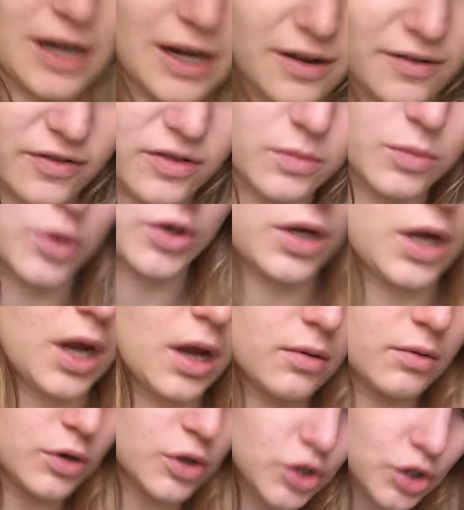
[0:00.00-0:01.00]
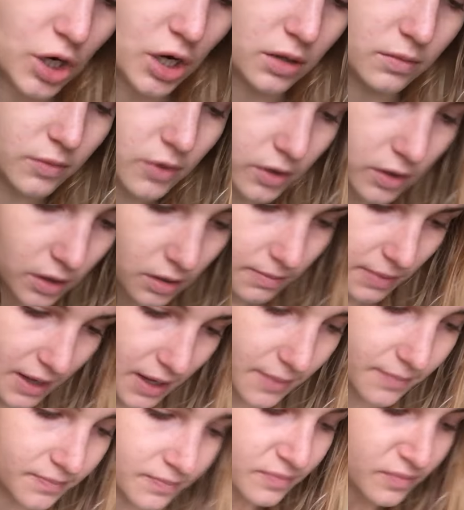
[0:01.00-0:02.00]
any of them on yet. I'm going to try them on in a
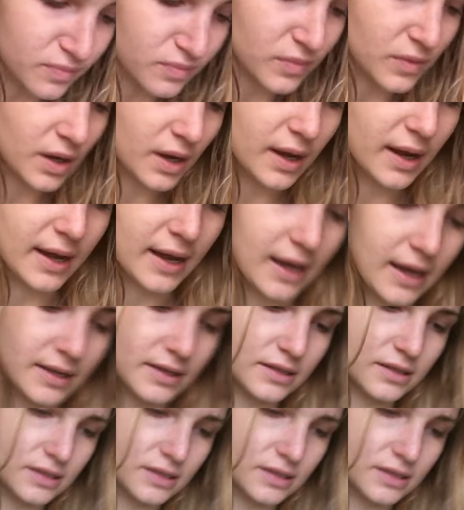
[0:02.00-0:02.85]
bit. And